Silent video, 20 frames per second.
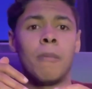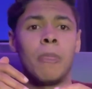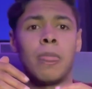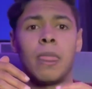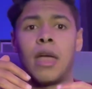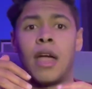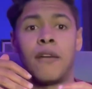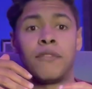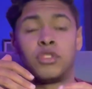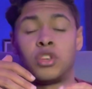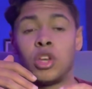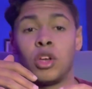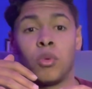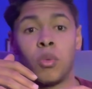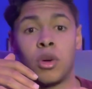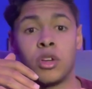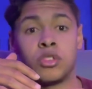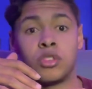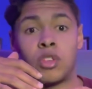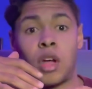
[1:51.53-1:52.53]
if she
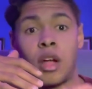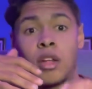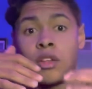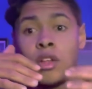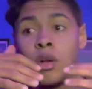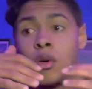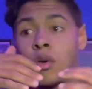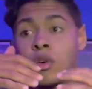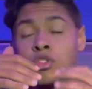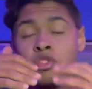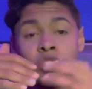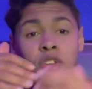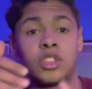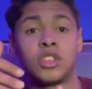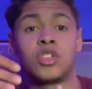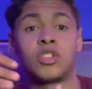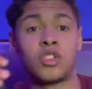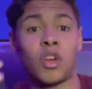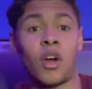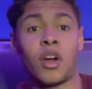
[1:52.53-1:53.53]
was, uh, you know,
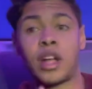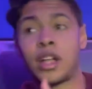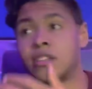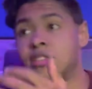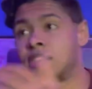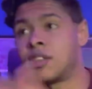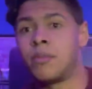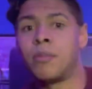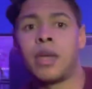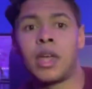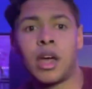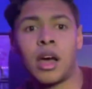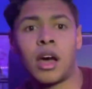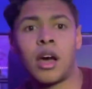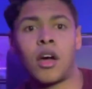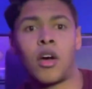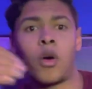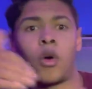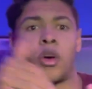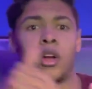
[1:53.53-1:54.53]
just as dark as
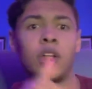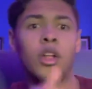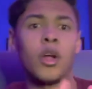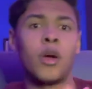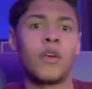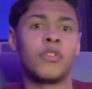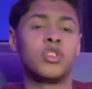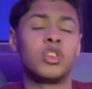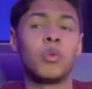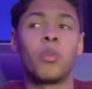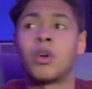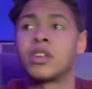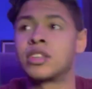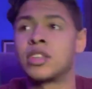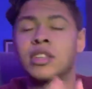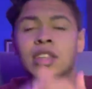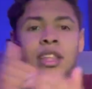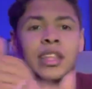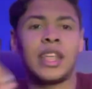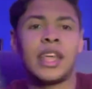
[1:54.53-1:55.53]
Tamia, or, you know, if she
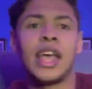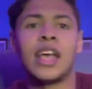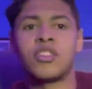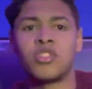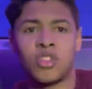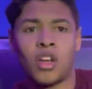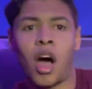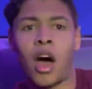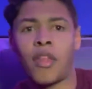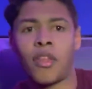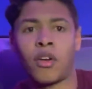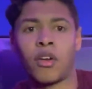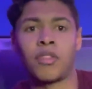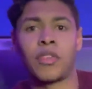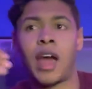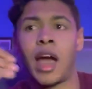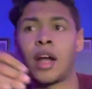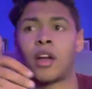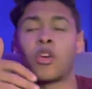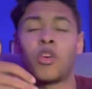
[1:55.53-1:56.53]
wasn't the D A's daughter,
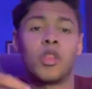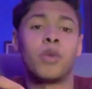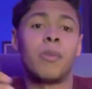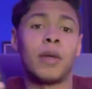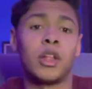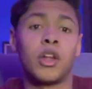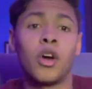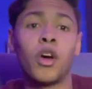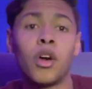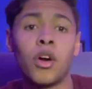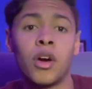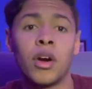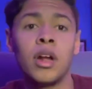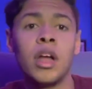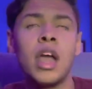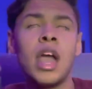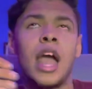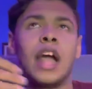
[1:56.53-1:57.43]
that could have been her,